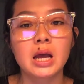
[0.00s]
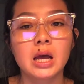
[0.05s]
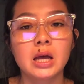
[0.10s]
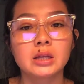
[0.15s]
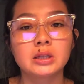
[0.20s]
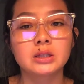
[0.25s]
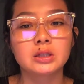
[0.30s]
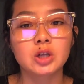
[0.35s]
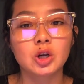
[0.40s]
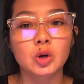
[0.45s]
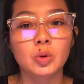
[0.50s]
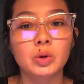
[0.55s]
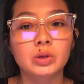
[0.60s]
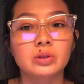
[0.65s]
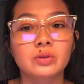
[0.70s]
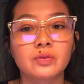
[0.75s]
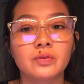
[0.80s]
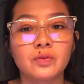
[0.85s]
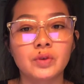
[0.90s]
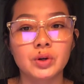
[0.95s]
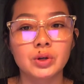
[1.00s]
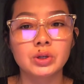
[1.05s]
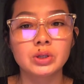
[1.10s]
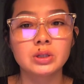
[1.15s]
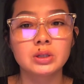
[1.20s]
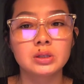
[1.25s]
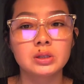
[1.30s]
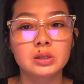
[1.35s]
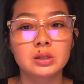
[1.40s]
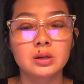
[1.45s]
steroids
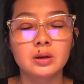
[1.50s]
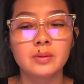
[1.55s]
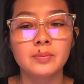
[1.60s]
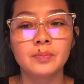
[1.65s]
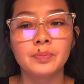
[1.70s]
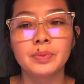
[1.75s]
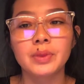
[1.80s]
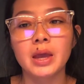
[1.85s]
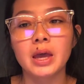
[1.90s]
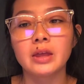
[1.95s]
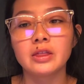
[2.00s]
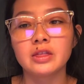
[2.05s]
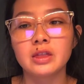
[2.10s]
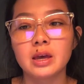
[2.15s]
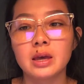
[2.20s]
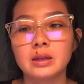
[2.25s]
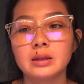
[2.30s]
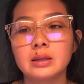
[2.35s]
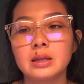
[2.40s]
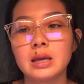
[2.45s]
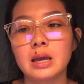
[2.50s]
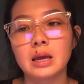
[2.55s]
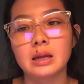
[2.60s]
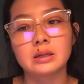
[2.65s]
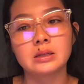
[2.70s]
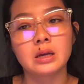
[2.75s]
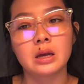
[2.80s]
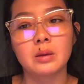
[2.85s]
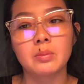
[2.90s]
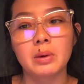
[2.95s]
first and then the
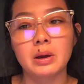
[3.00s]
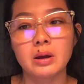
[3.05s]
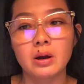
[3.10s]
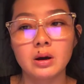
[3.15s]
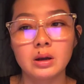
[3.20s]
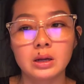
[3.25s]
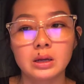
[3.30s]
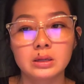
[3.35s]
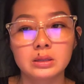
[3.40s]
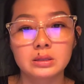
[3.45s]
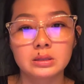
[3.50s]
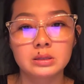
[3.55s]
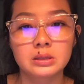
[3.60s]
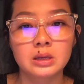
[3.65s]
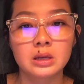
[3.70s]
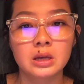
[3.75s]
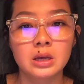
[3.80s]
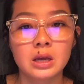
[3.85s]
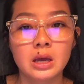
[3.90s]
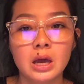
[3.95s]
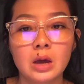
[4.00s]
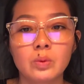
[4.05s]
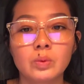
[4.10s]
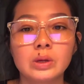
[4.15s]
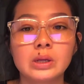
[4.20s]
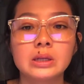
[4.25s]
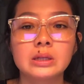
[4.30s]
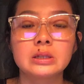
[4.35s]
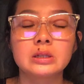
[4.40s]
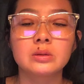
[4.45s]
antibiotics. And we
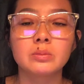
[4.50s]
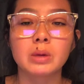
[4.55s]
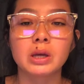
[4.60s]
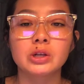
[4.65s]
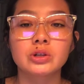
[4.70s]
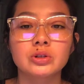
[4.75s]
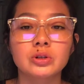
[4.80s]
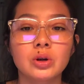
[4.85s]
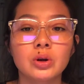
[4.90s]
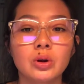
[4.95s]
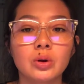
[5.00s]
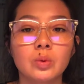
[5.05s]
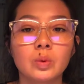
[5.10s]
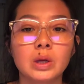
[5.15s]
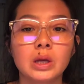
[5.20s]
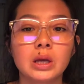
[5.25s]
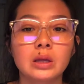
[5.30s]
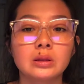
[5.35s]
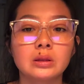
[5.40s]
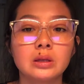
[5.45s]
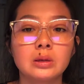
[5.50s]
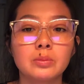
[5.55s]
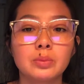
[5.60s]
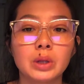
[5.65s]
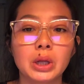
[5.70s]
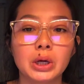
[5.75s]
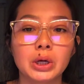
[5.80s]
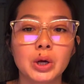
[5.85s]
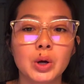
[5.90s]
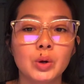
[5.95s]
need to make sure we get the
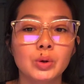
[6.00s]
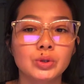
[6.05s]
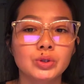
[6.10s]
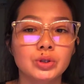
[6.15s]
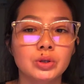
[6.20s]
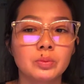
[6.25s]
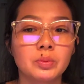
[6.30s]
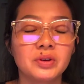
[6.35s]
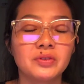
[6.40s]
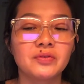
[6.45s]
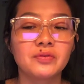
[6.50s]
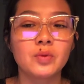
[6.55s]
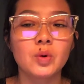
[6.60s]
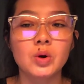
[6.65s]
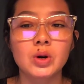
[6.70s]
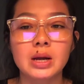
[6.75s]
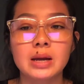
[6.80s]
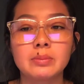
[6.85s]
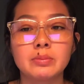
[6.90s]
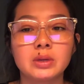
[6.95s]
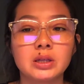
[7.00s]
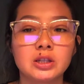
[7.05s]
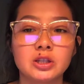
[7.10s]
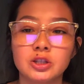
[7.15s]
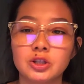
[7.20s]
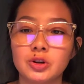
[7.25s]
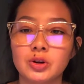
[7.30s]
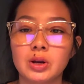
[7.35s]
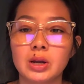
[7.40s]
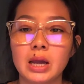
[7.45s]
blood culture before
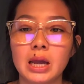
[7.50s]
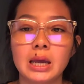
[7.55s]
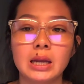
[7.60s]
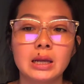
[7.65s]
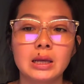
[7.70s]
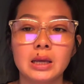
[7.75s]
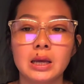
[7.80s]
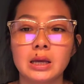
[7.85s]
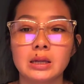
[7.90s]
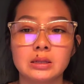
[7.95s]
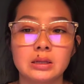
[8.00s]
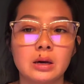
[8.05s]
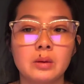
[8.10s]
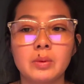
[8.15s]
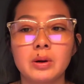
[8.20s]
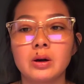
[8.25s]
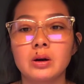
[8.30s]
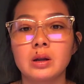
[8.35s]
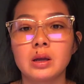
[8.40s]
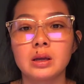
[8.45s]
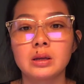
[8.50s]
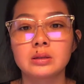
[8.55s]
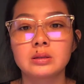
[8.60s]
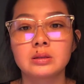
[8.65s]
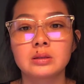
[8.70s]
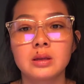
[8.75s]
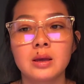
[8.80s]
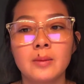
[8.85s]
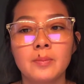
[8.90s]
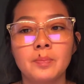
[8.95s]
administering any antibiotics.
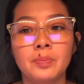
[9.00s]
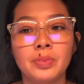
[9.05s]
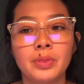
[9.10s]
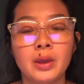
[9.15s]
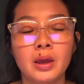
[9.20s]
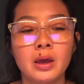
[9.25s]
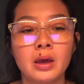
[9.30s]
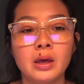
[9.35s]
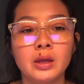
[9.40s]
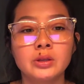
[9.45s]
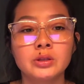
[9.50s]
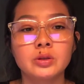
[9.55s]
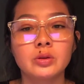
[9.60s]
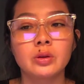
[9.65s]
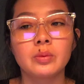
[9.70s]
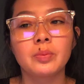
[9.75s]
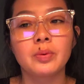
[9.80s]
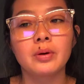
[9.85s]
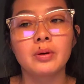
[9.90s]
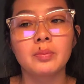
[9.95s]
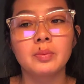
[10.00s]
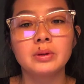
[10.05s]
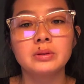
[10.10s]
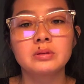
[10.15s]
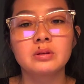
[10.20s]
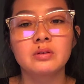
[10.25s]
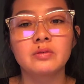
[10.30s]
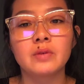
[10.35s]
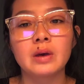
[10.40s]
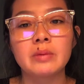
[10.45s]
So the purpose
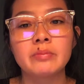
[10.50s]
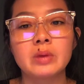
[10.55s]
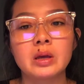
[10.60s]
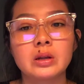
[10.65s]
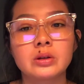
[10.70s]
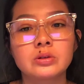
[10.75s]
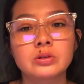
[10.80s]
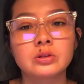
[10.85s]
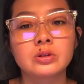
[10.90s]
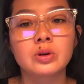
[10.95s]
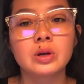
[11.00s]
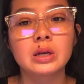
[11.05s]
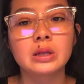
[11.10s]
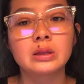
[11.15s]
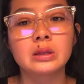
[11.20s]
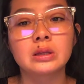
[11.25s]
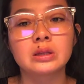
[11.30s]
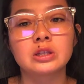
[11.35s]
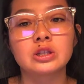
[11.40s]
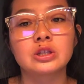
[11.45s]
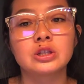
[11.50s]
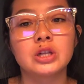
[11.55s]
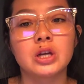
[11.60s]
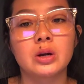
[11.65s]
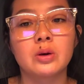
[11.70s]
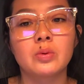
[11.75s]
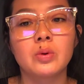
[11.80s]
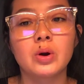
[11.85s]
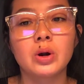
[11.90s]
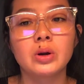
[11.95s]
of administering the
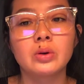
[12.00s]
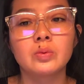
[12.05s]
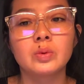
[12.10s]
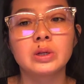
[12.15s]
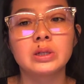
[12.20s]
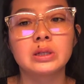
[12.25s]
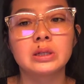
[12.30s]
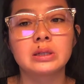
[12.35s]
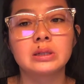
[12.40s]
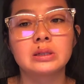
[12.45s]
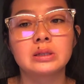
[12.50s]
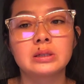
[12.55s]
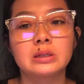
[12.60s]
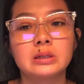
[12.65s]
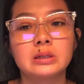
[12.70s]
steroid, which is